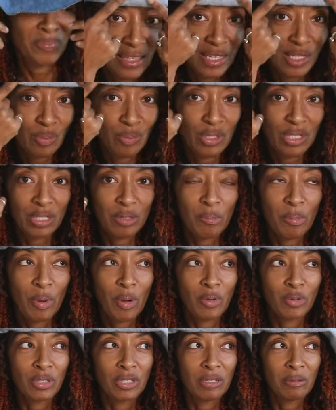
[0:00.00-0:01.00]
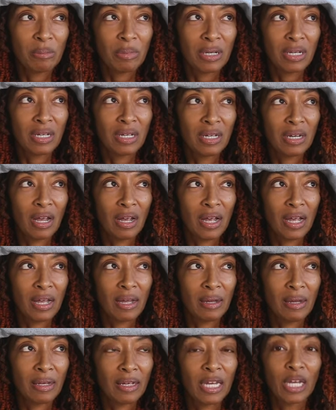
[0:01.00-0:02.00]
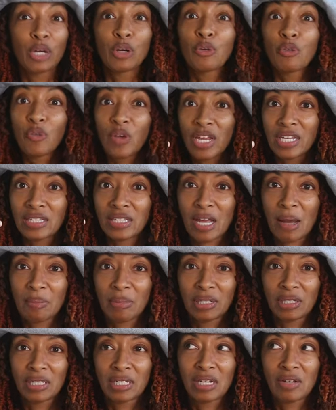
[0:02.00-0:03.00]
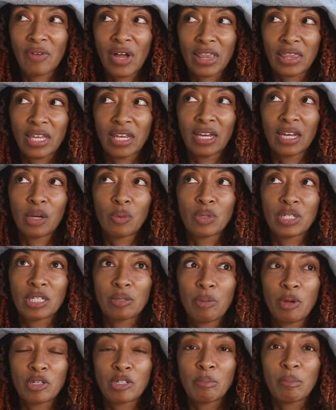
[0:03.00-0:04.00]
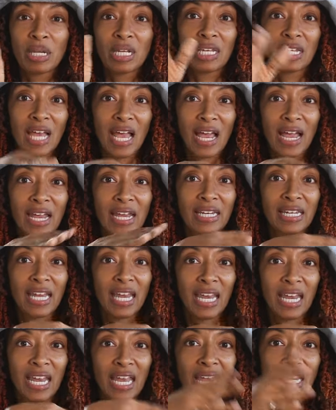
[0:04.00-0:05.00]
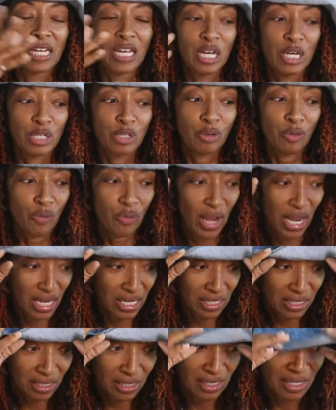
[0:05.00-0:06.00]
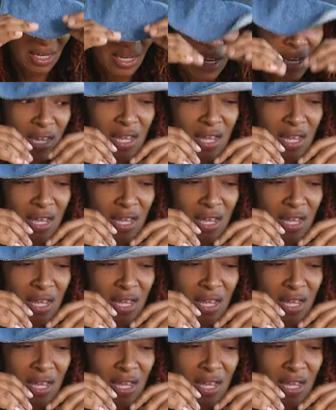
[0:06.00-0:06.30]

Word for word: And this was supposed to be uh, interfaced, I believe. I think it was supposed to be lined and interfaced.